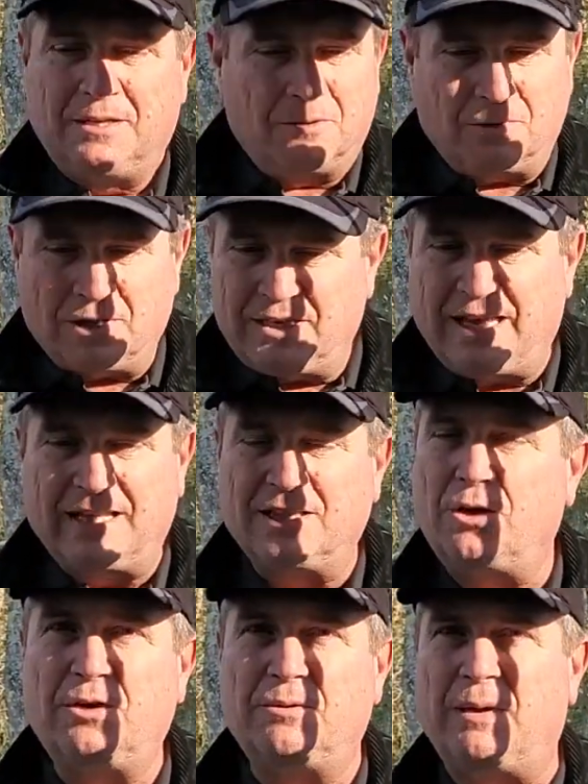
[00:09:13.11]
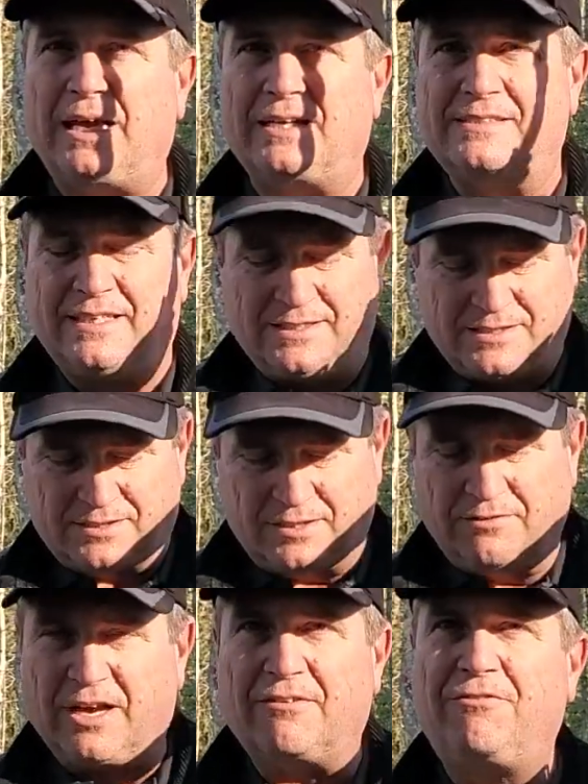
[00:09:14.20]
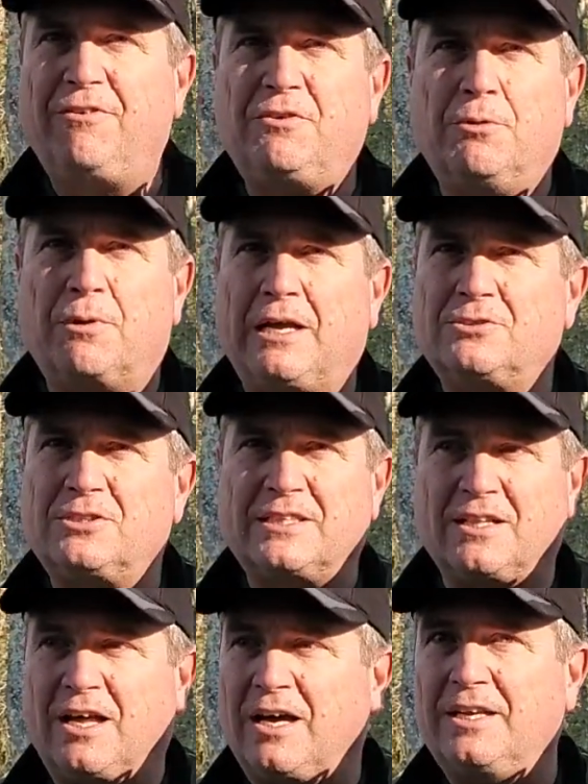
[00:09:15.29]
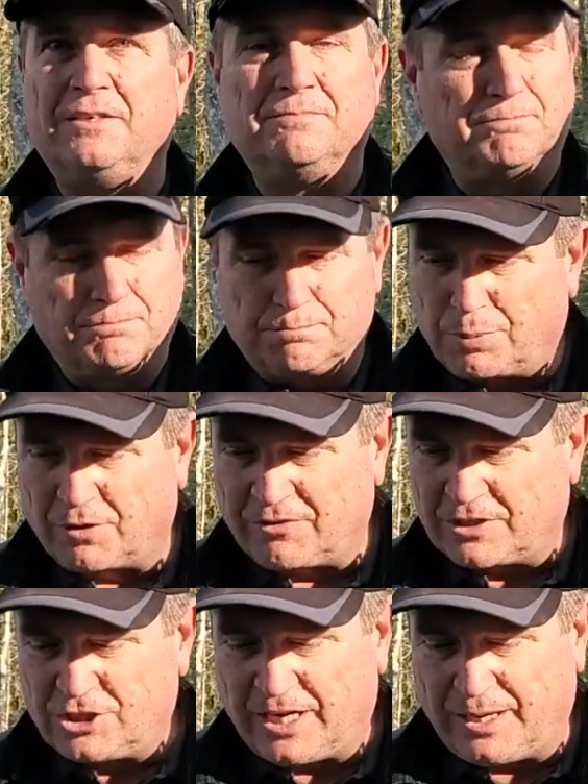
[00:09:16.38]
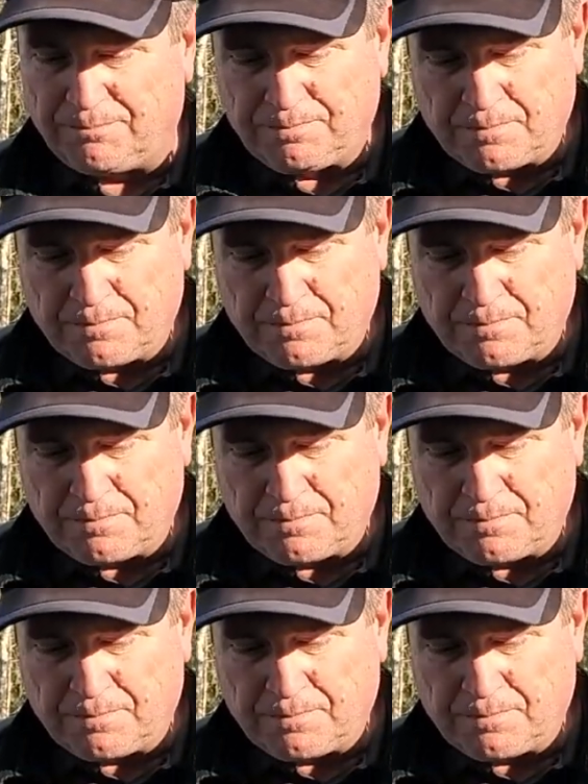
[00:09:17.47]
With 10 loaded magazines, you've got 50 rounds at the line, perfect shape.